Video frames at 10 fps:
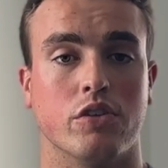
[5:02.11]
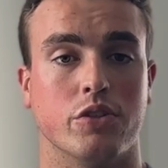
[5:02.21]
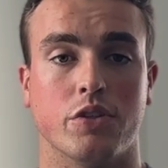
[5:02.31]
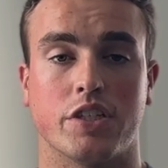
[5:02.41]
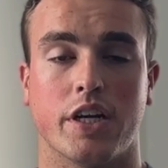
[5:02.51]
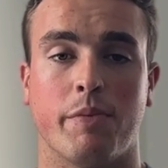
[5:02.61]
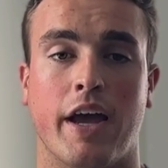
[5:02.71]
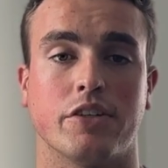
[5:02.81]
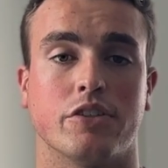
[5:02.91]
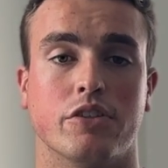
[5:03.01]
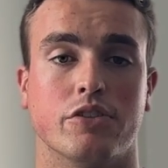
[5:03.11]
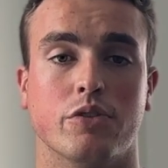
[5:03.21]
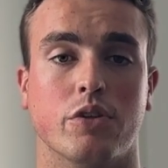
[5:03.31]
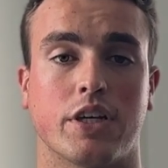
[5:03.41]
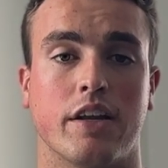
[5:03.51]
do the Stairmaster, do
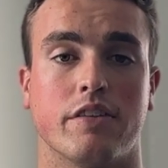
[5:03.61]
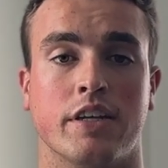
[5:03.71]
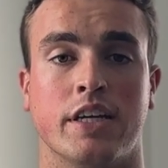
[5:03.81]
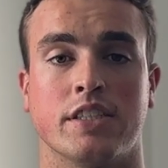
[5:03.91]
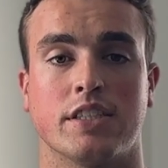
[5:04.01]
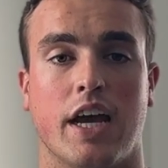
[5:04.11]
those kind of things.